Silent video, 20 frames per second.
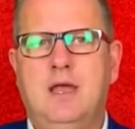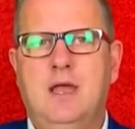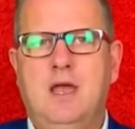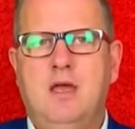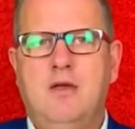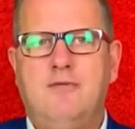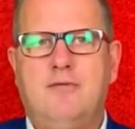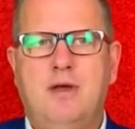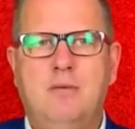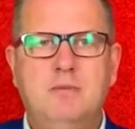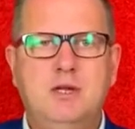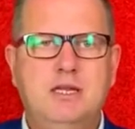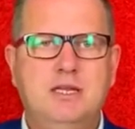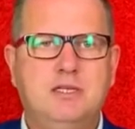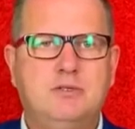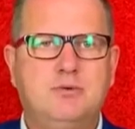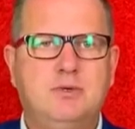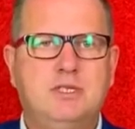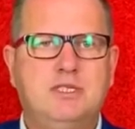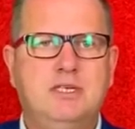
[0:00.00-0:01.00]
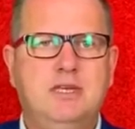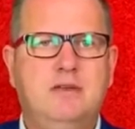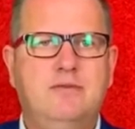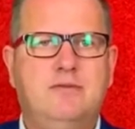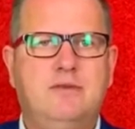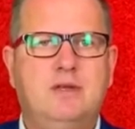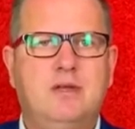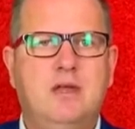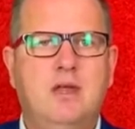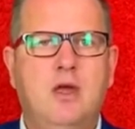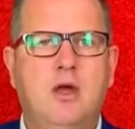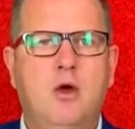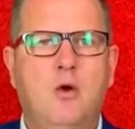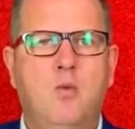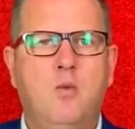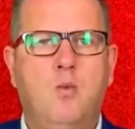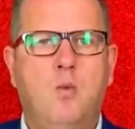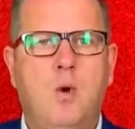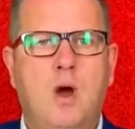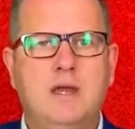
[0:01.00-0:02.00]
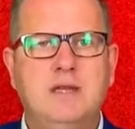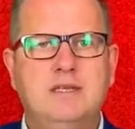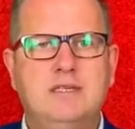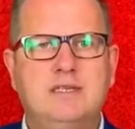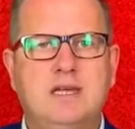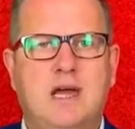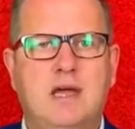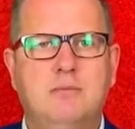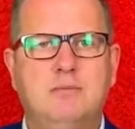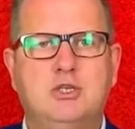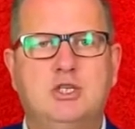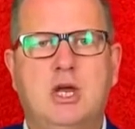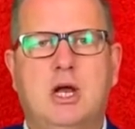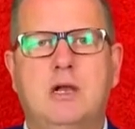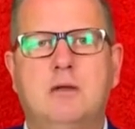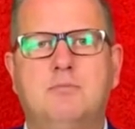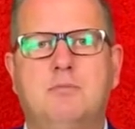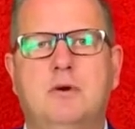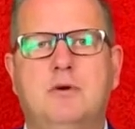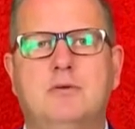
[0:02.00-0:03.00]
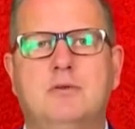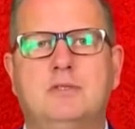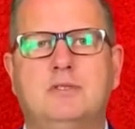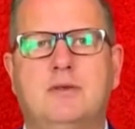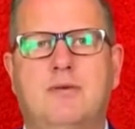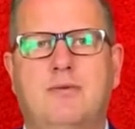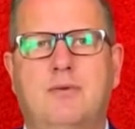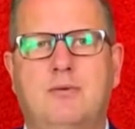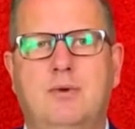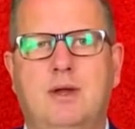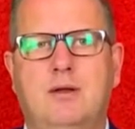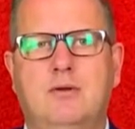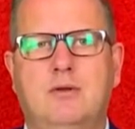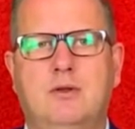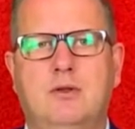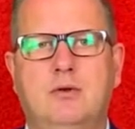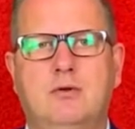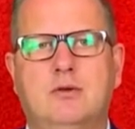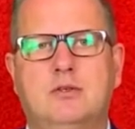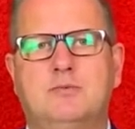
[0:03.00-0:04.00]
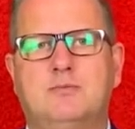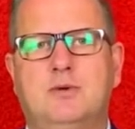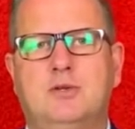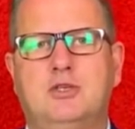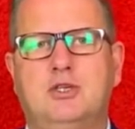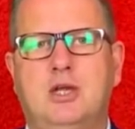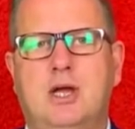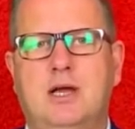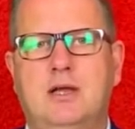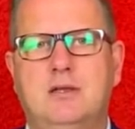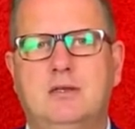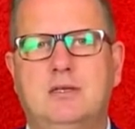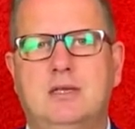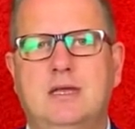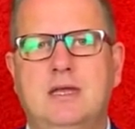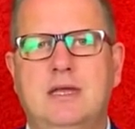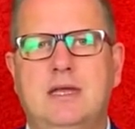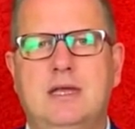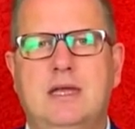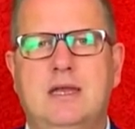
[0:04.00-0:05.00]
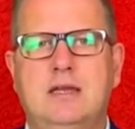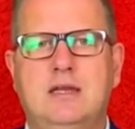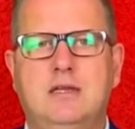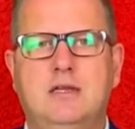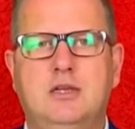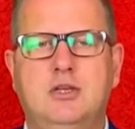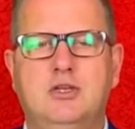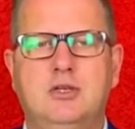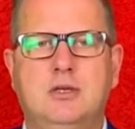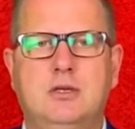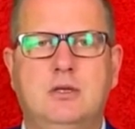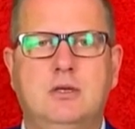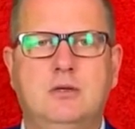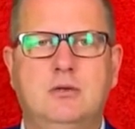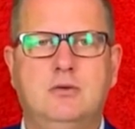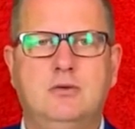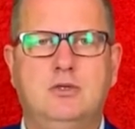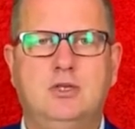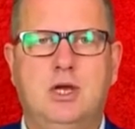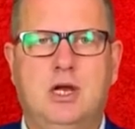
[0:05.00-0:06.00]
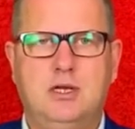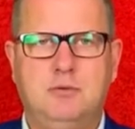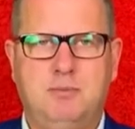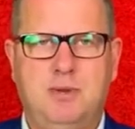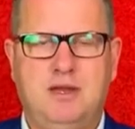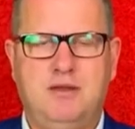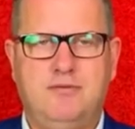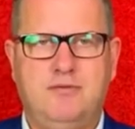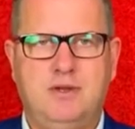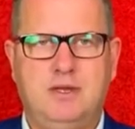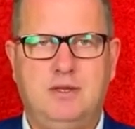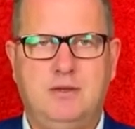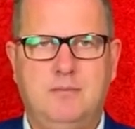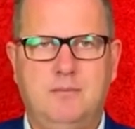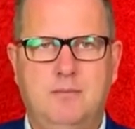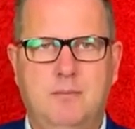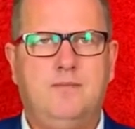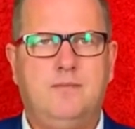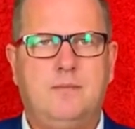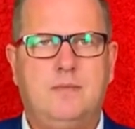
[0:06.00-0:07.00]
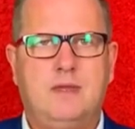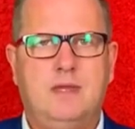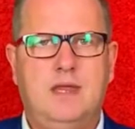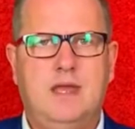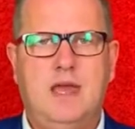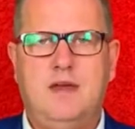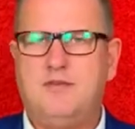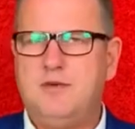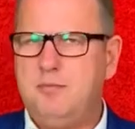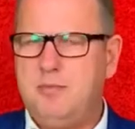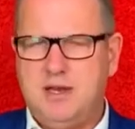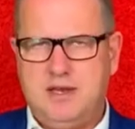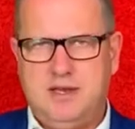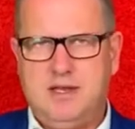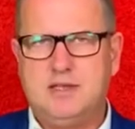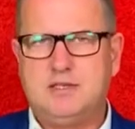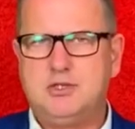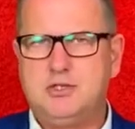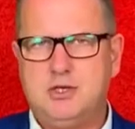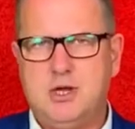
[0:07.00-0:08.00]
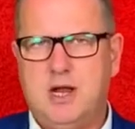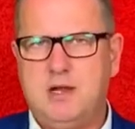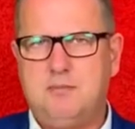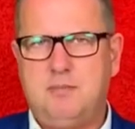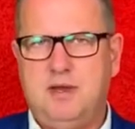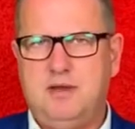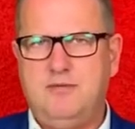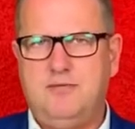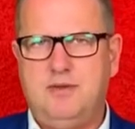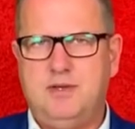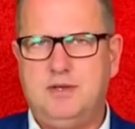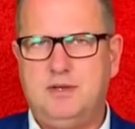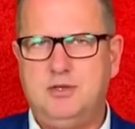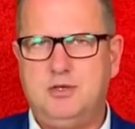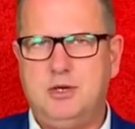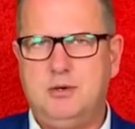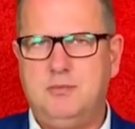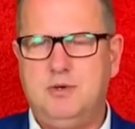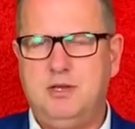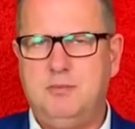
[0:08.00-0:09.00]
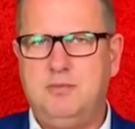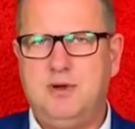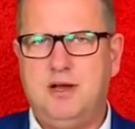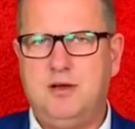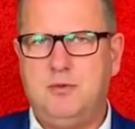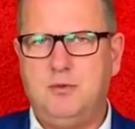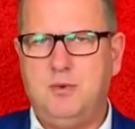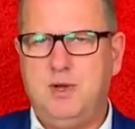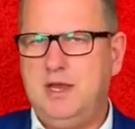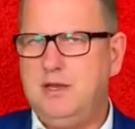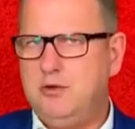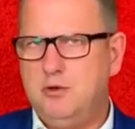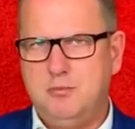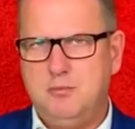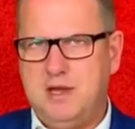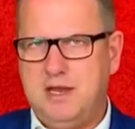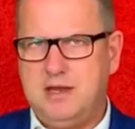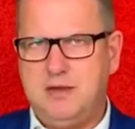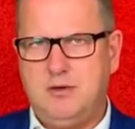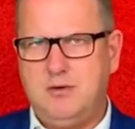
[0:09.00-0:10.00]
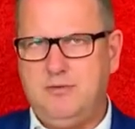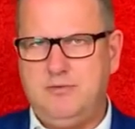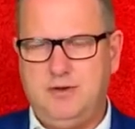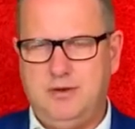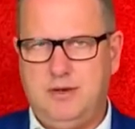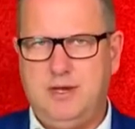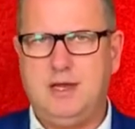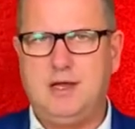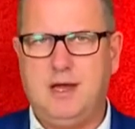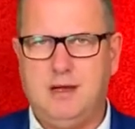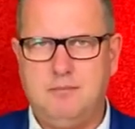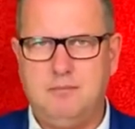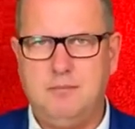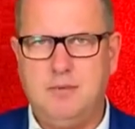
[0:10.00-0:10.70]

Families received a one-time child bonus of 300 euros per child in addition to child benefit. Everybody gets child benefit in Germany, by the way, no matter of your income.